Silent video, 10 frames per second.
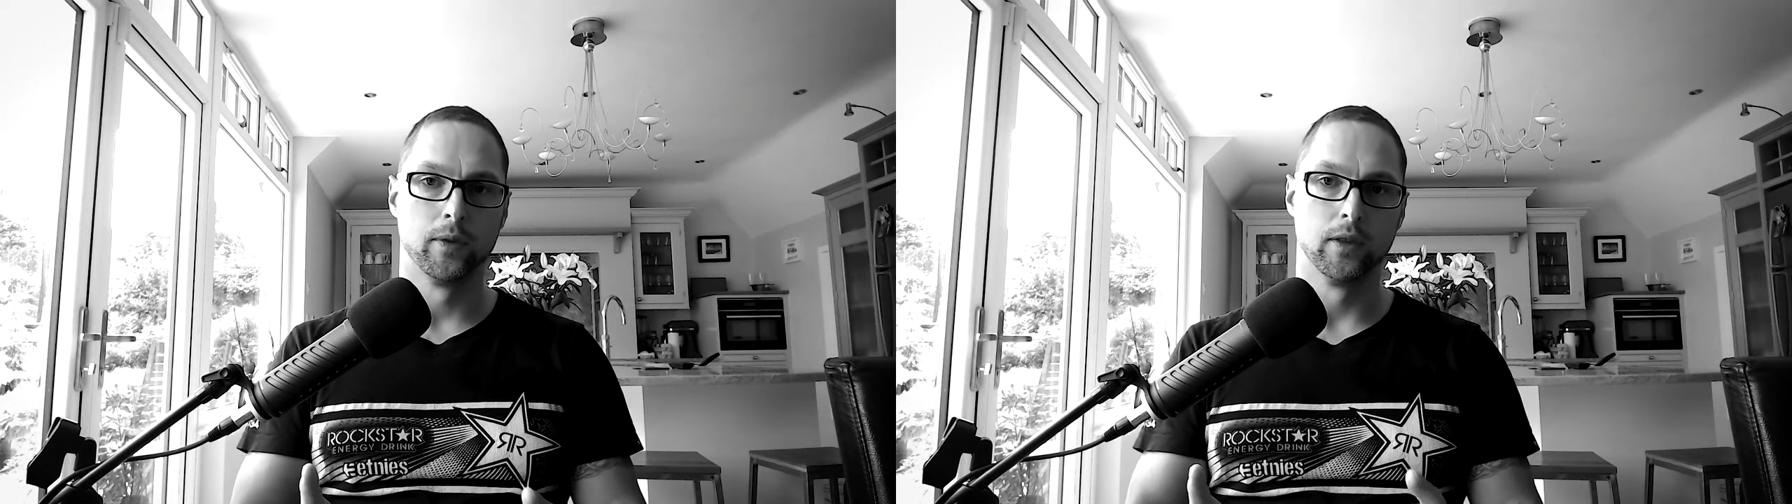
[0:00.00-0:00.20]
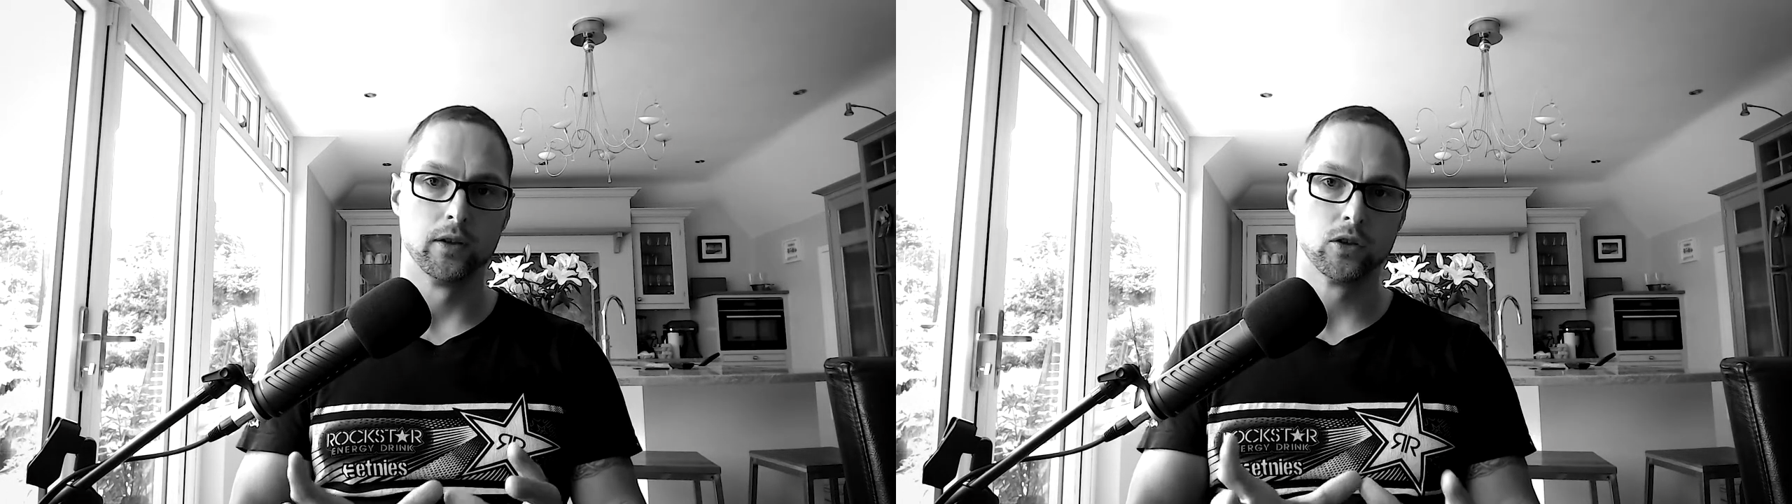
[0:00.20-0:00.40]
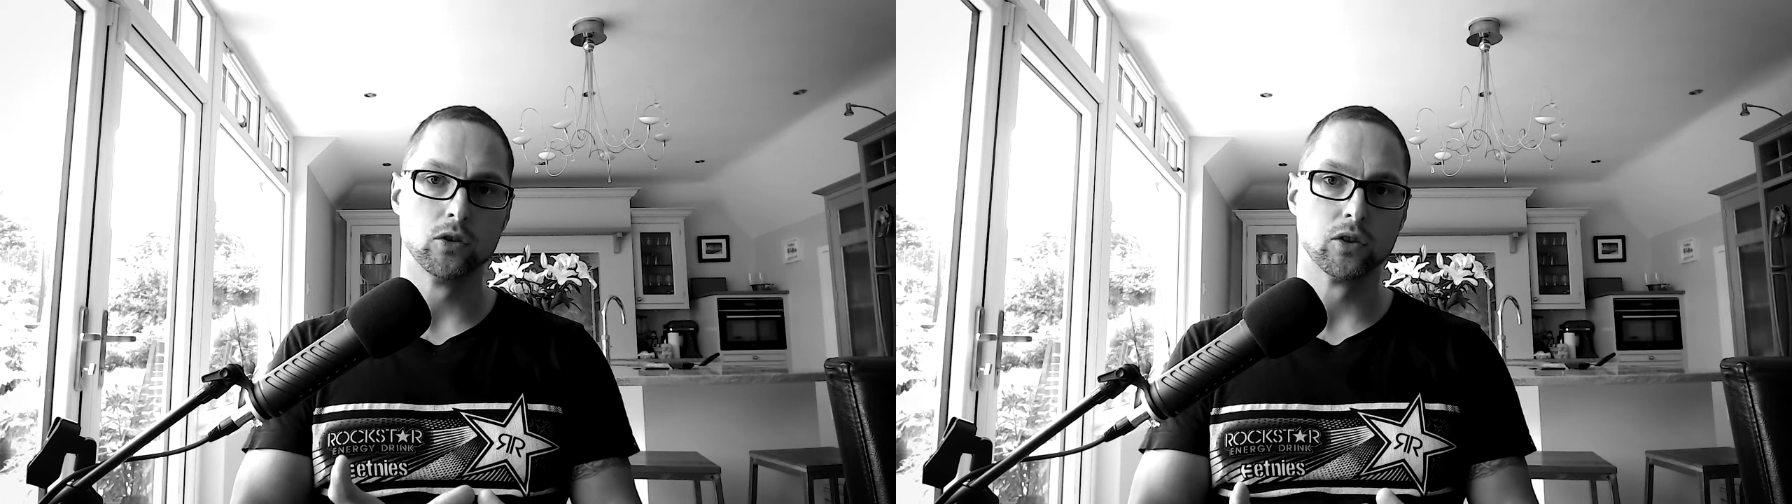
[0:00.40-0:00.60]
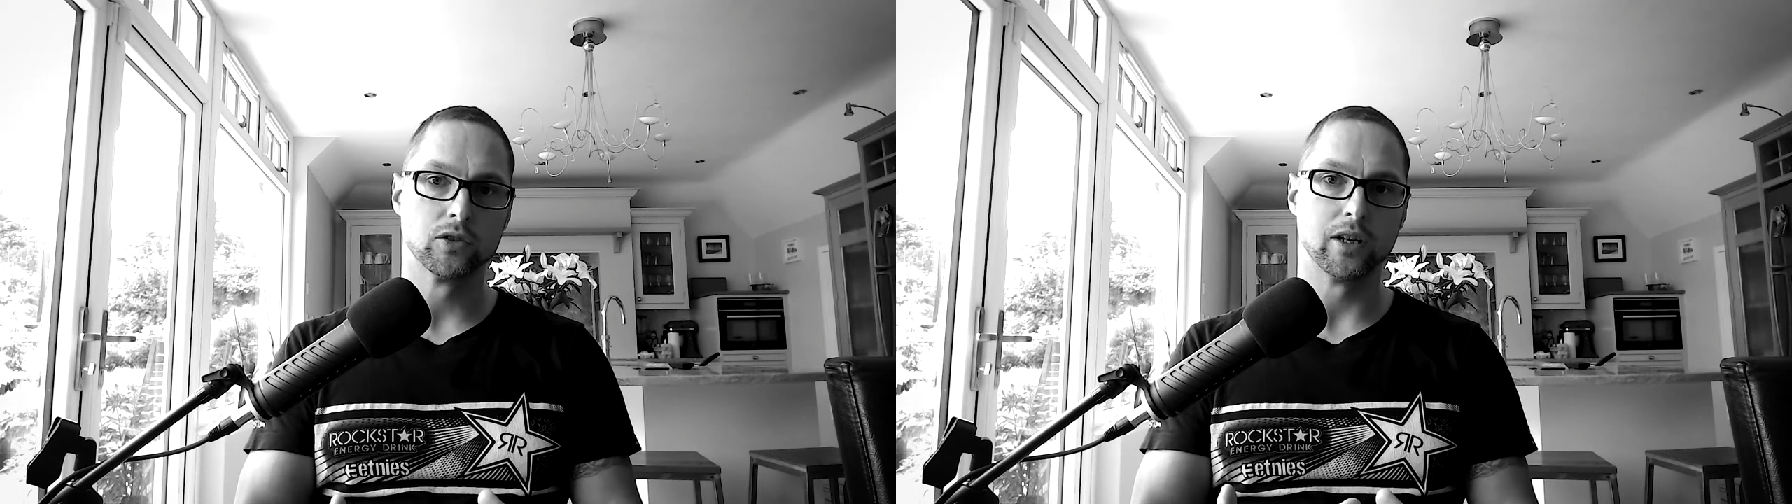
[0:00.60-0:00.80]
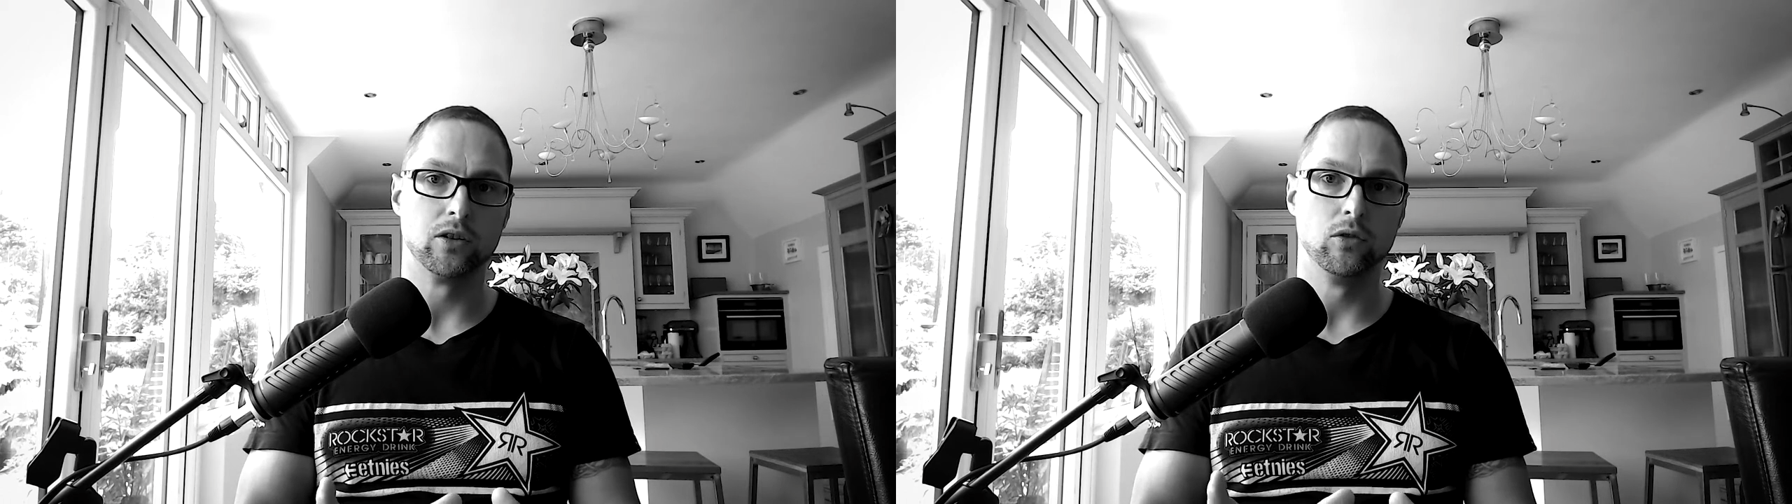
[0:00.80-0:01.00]
the sugars
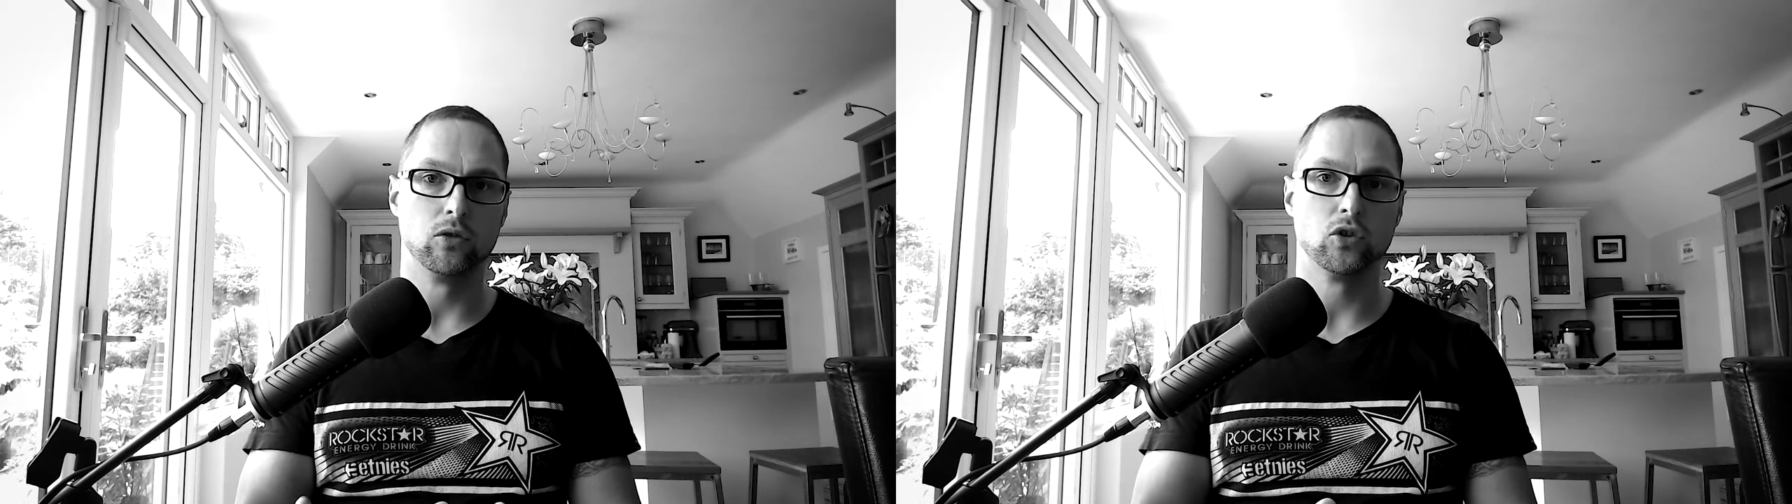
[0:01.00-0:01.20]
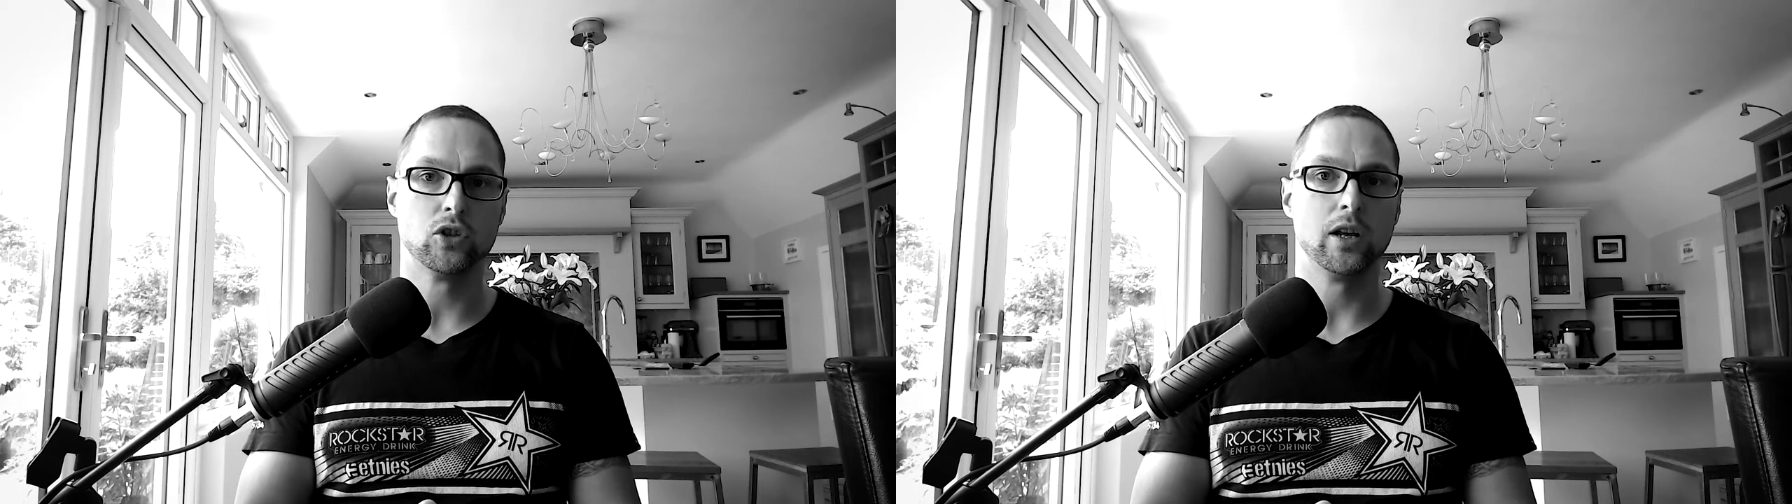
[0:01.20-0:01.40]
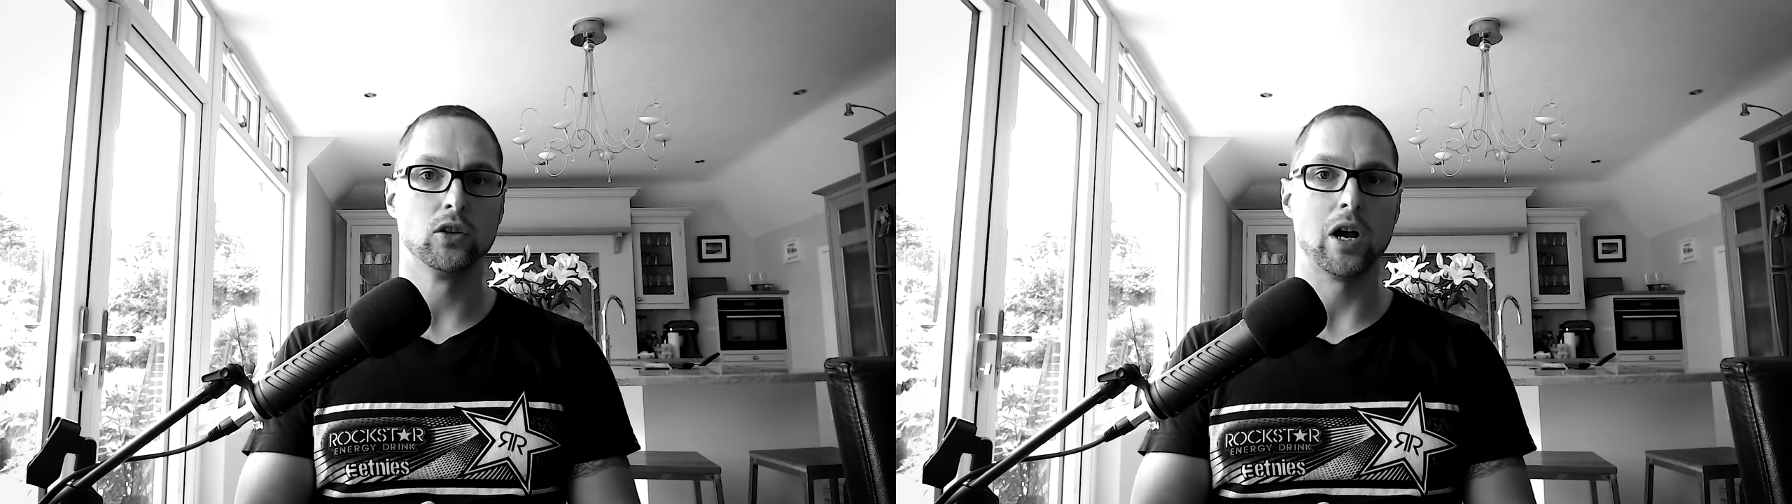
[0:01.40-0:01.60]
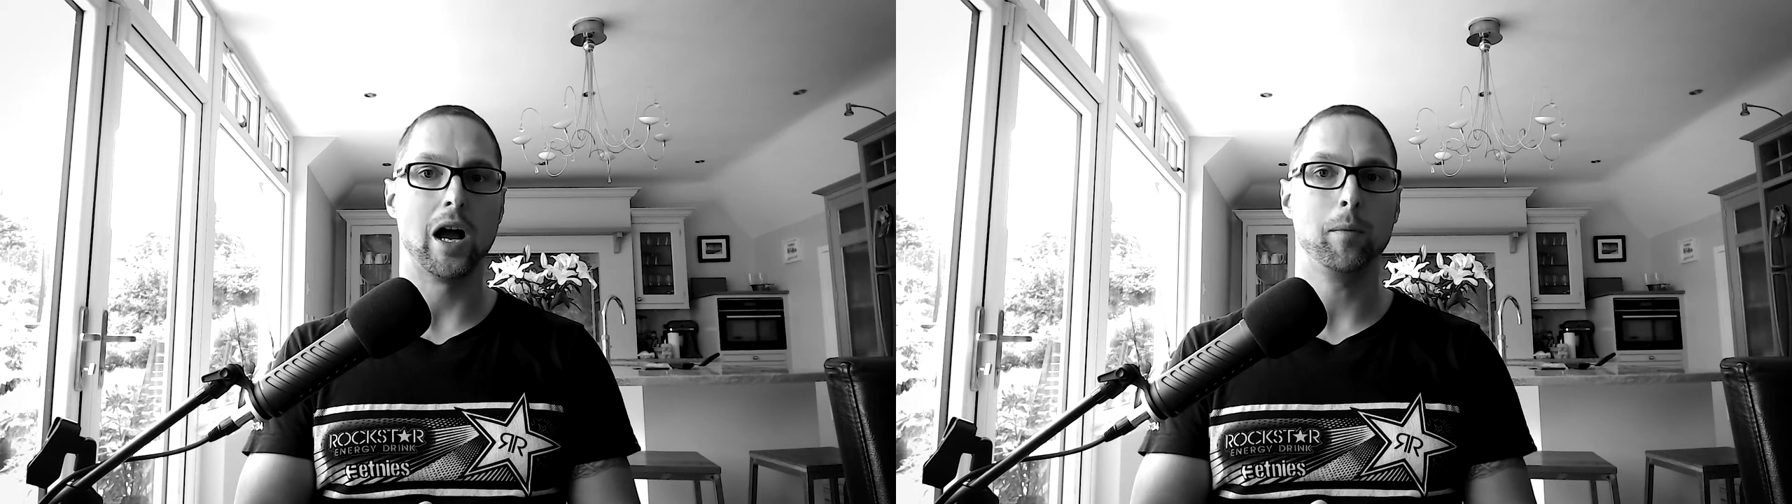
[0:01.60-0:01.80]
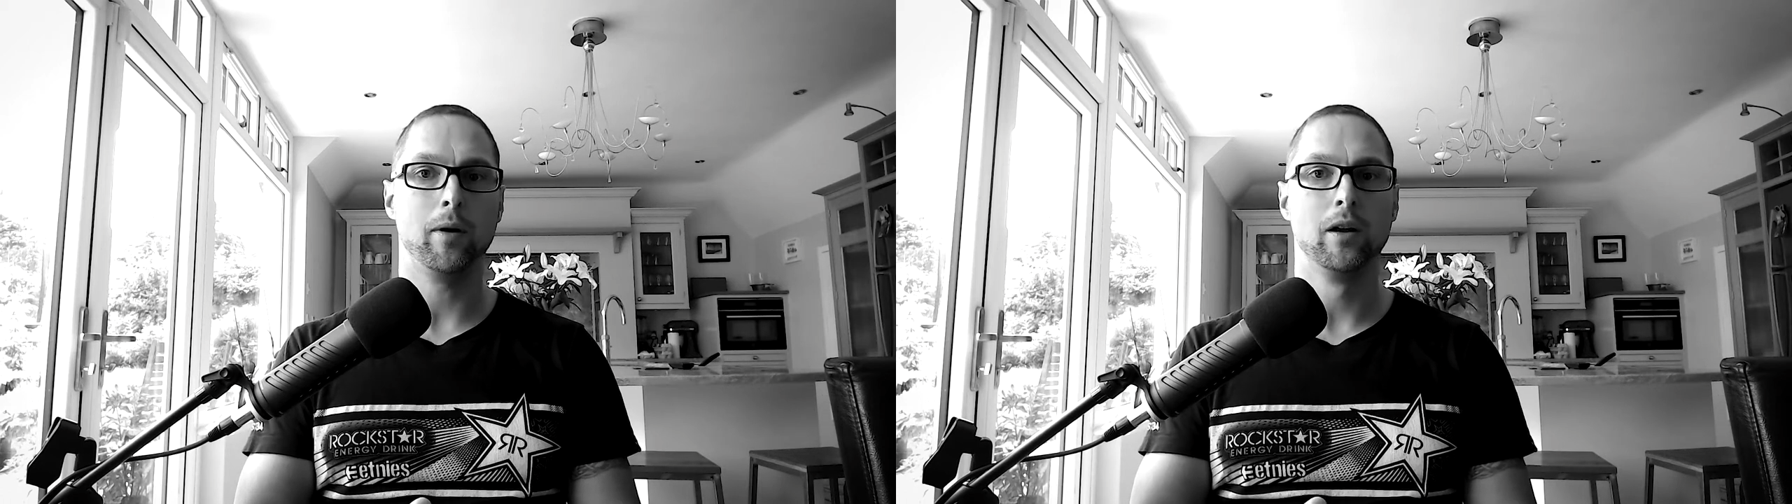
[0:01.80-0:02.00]
that you change
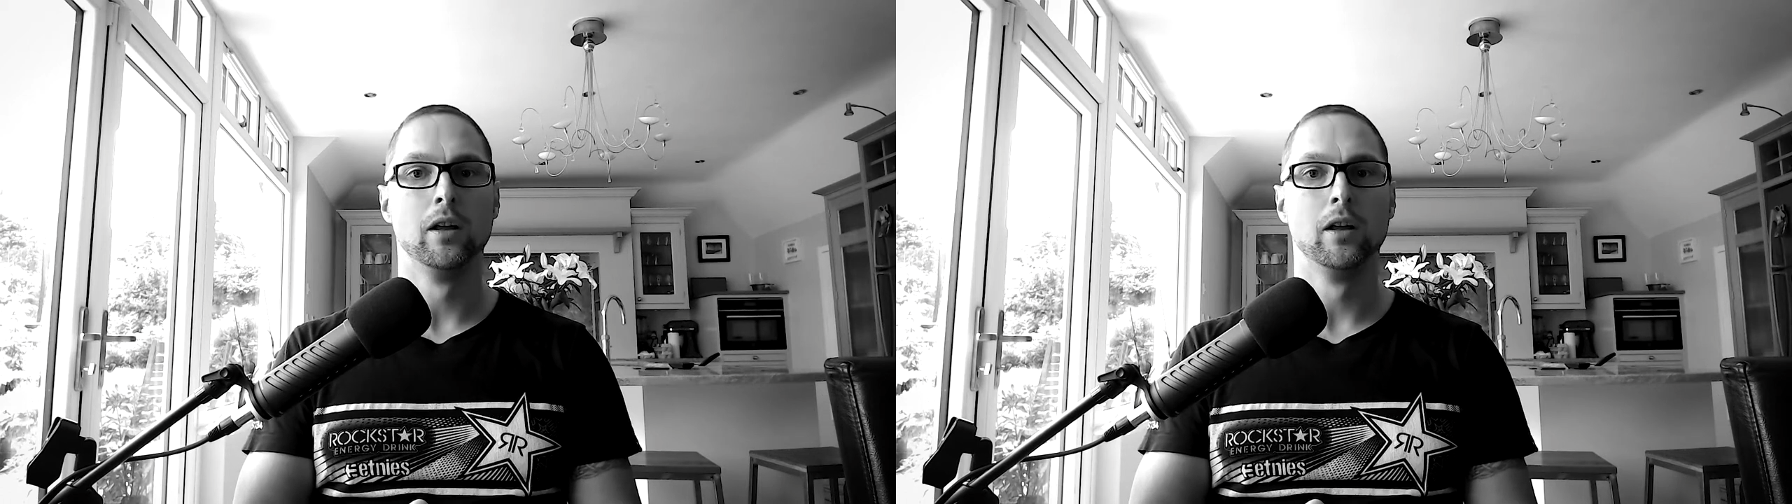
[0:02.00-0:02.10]
up